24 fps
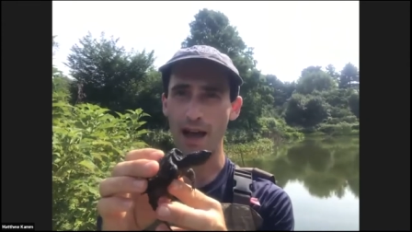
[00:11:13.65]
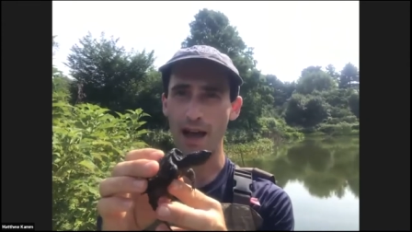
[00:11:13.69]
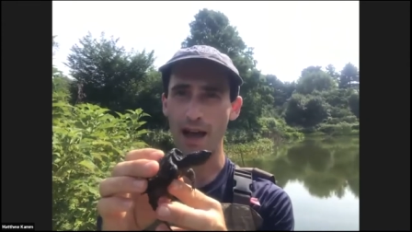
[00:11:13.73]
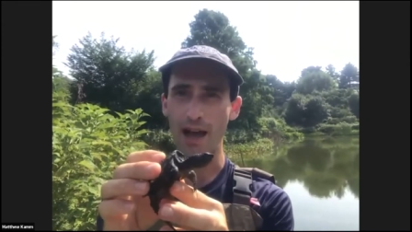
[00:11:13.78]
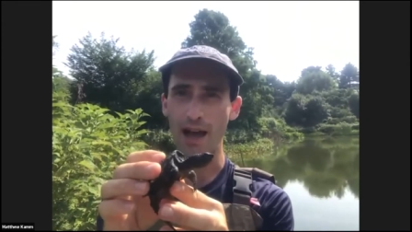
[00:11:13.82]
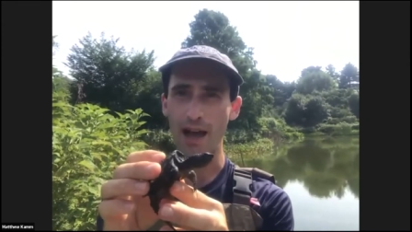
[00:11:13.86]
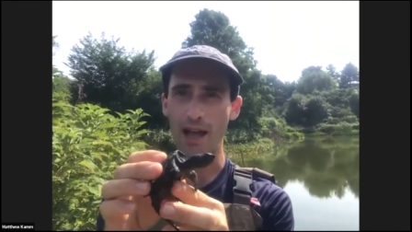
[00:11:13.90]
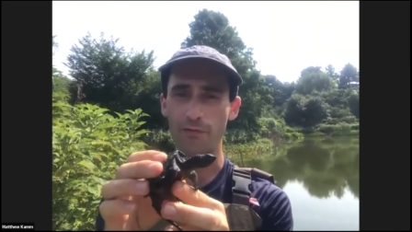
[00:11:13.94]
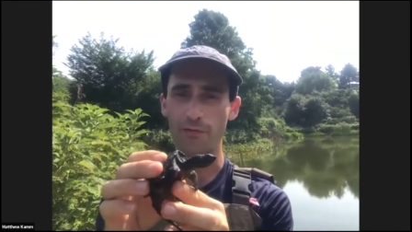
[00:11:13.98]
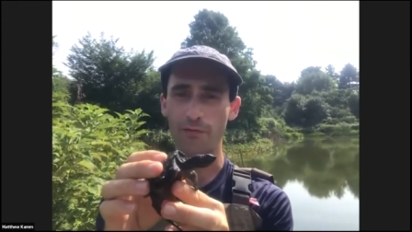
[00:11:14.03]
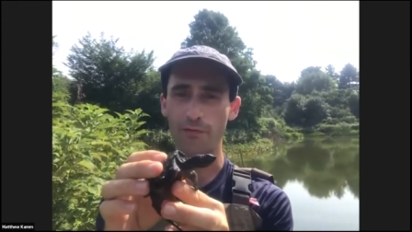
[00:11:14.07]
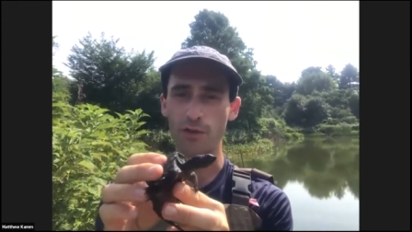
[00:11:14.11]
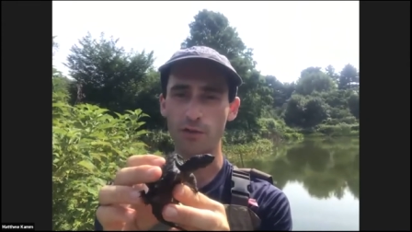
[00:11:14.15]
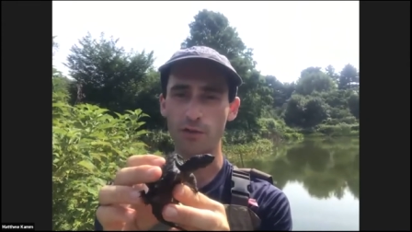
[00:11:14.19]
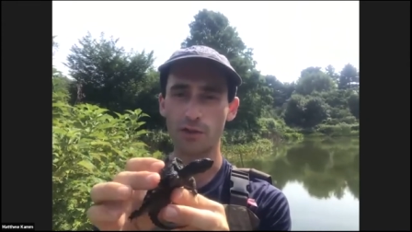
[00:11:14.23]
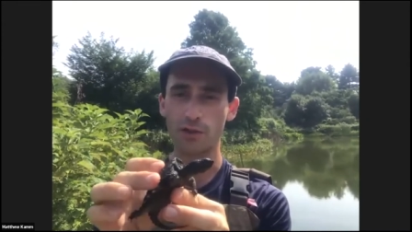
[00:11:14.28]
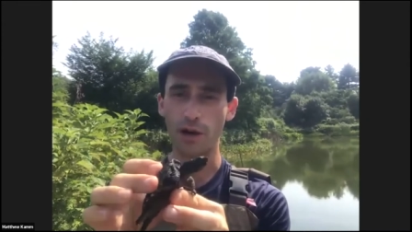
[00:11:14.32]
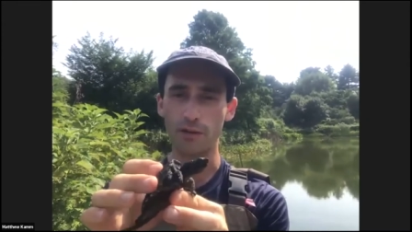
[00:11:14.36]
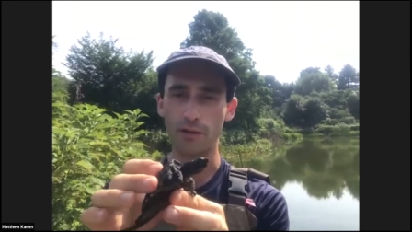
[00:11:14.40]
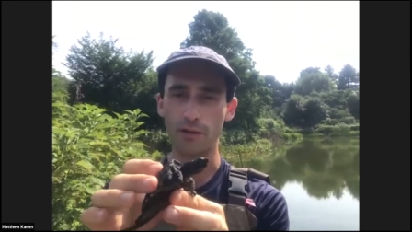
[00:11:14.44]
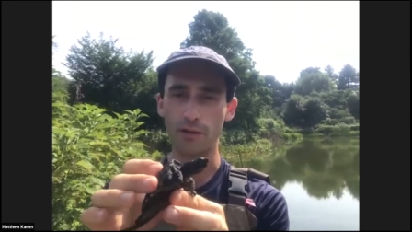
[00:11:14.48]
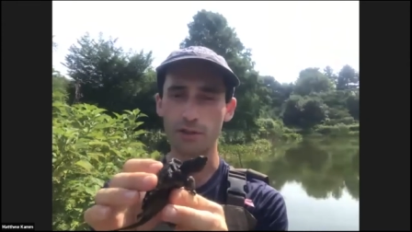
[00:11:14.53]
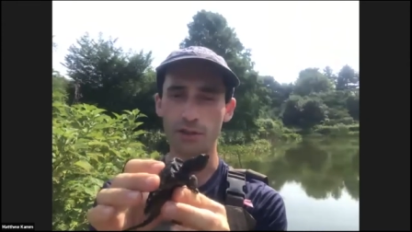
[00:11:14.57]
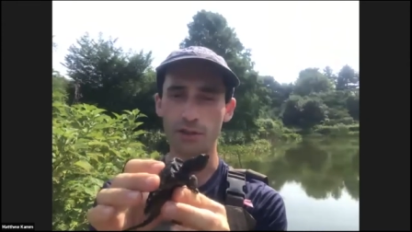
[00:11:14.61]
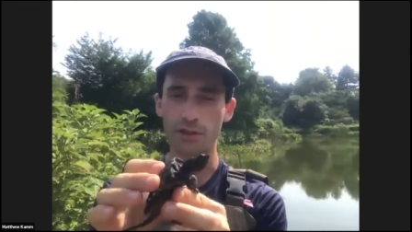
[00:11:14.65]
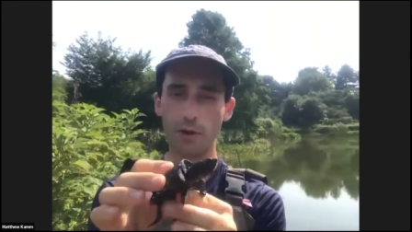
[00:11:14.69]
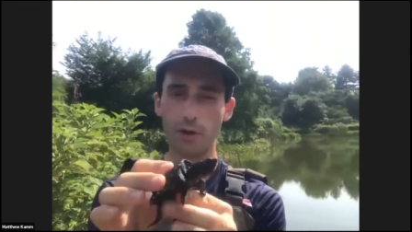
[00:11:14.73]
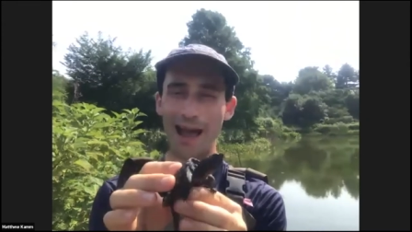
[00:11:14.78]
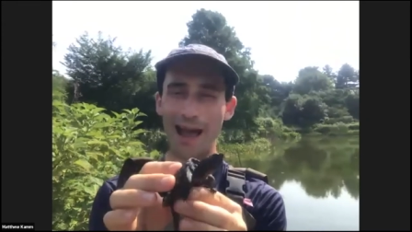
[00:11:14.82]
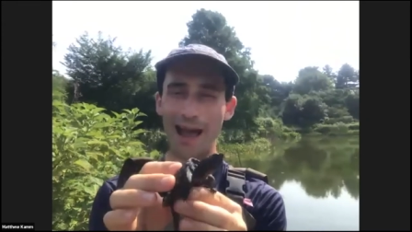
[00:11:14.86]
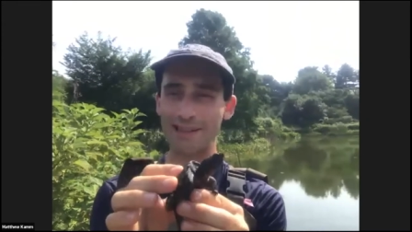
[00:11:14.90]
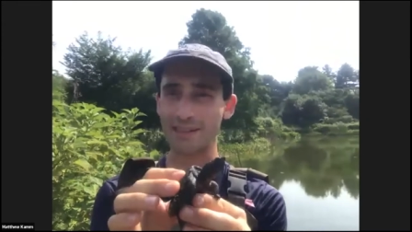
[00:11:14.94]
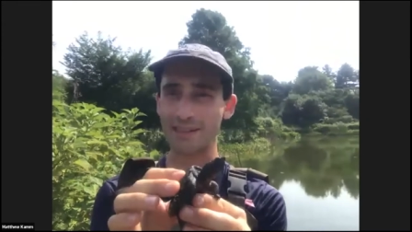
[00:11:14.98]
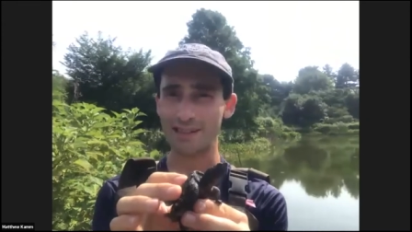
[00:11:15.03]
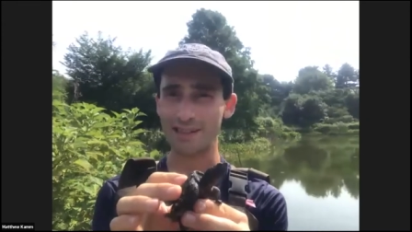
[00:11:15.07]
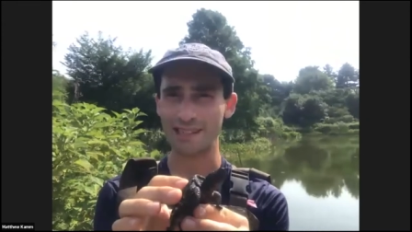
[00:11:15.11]
if you start to harass a
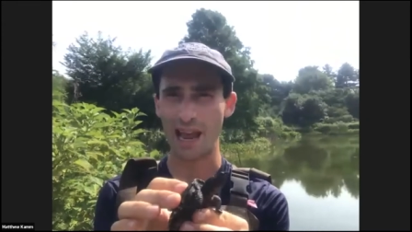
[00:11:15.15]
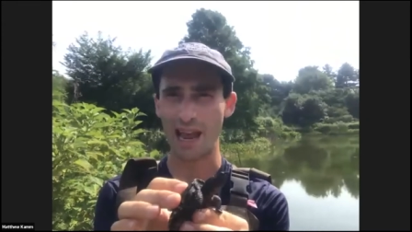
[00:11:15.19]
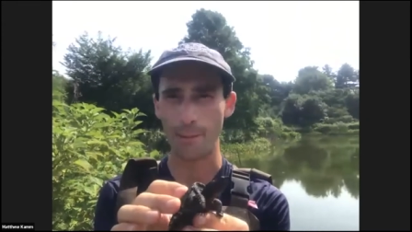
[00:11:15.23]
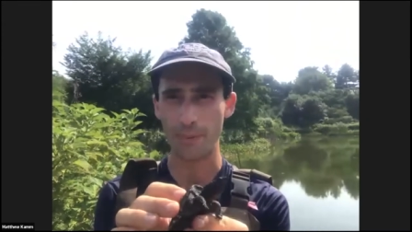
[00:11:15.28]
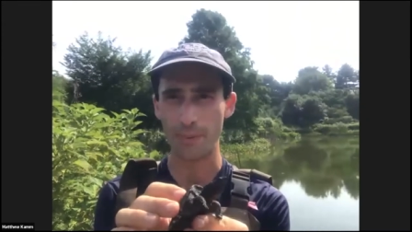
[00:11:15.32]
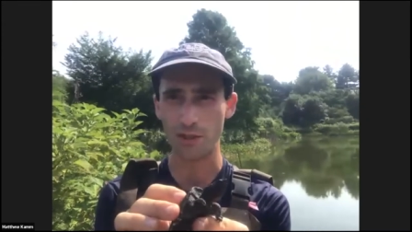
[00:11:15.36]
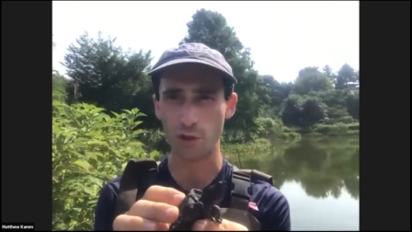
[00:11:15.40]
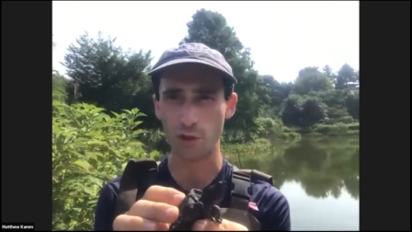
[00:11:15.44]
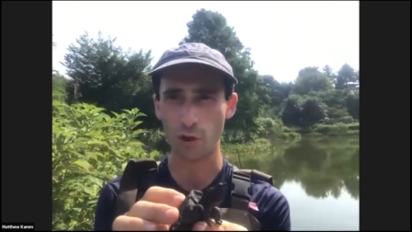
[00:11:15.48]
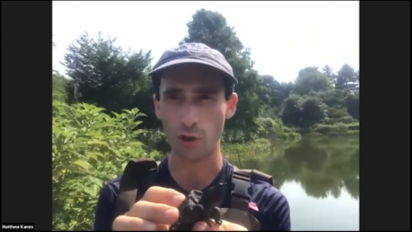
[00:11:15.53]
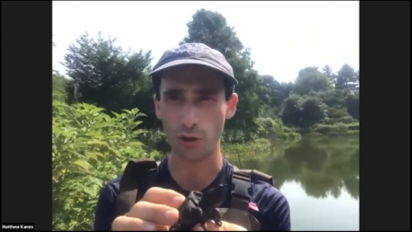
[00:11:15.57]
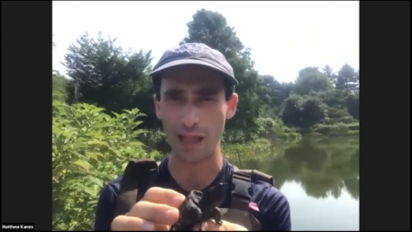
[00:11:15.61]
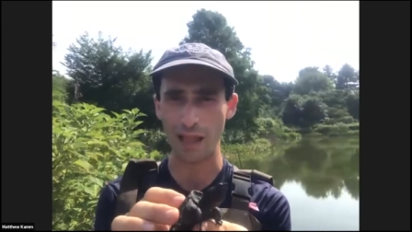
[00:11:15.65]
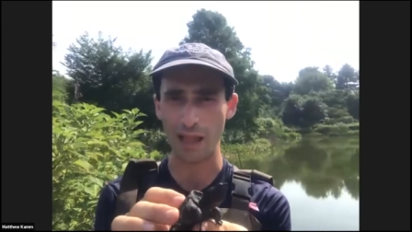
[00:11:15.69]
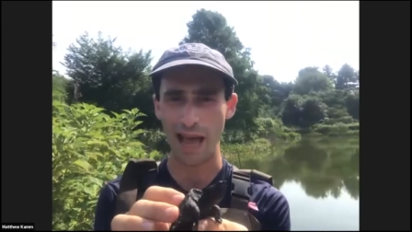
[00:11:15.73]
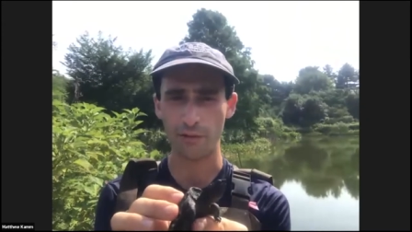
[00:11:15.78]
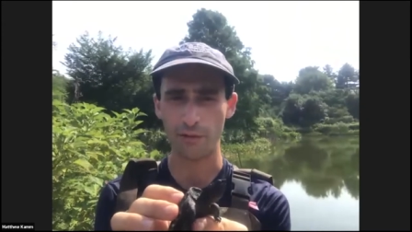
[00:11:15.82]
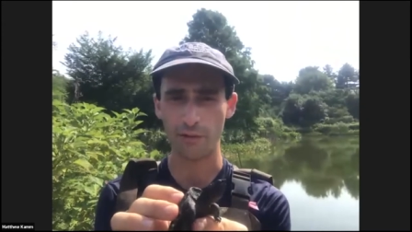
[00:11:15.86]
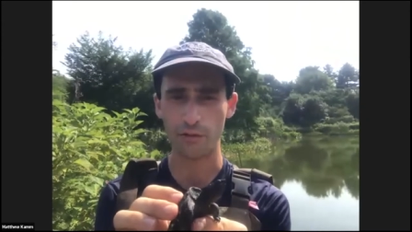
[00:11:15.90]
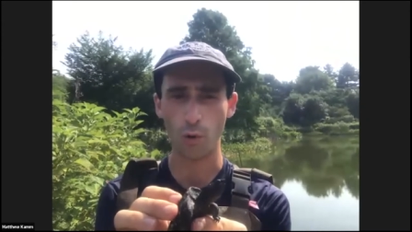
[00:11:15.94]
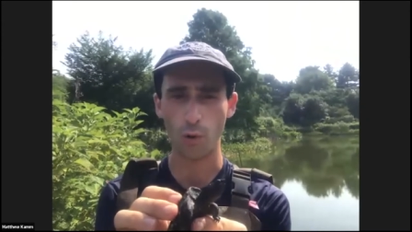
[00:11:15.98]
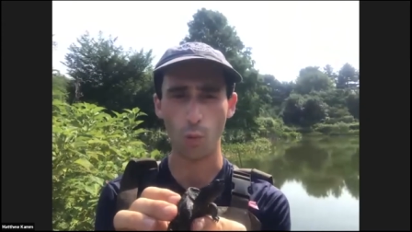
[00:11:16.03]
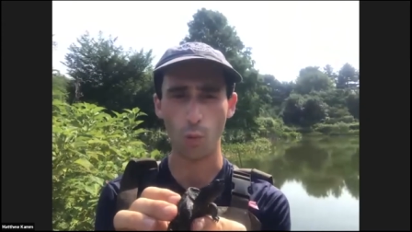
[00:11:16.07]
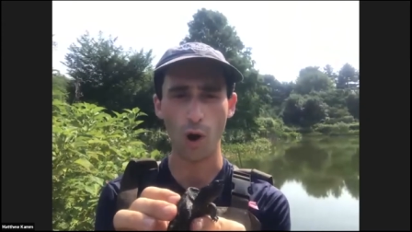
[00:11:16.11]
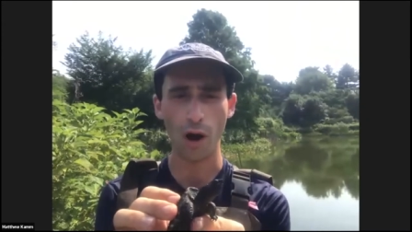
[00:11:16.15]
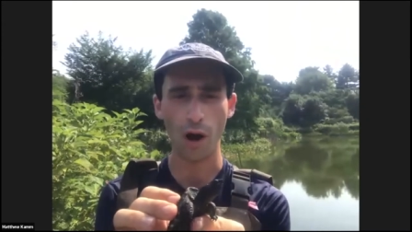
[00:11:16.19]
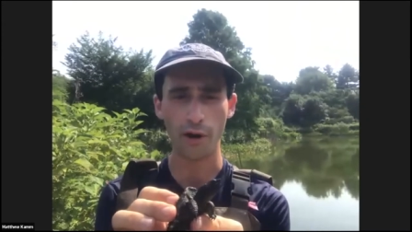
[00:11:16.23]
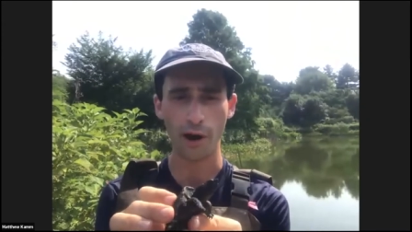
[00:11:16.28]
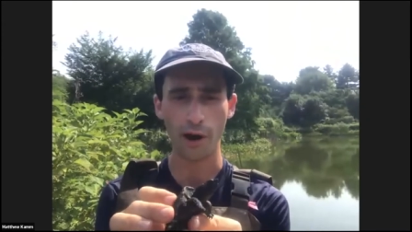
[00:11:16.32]
snapping turtle out of the water.